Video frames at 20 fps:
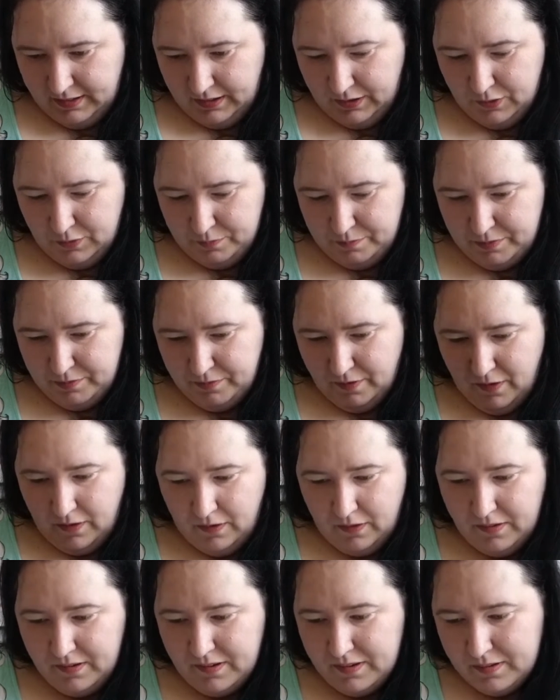I could be
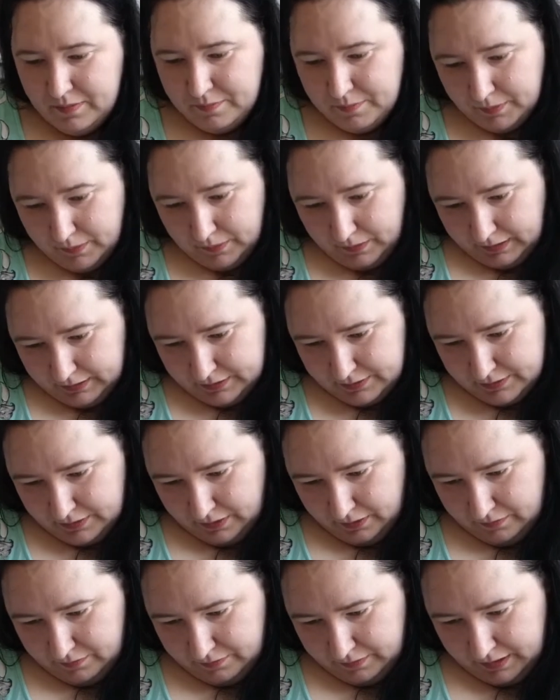wrong, but I
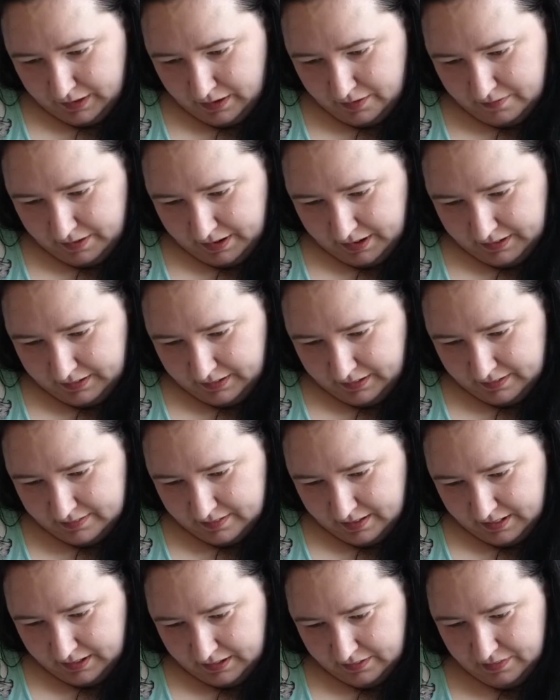don't think I
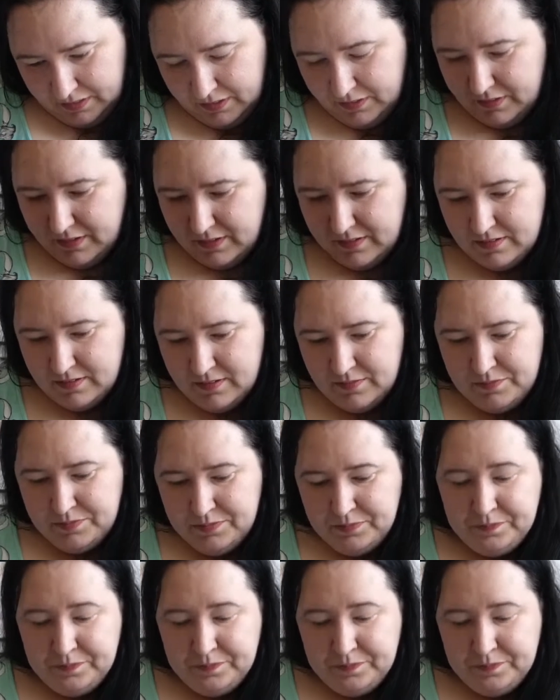recognise any of the others.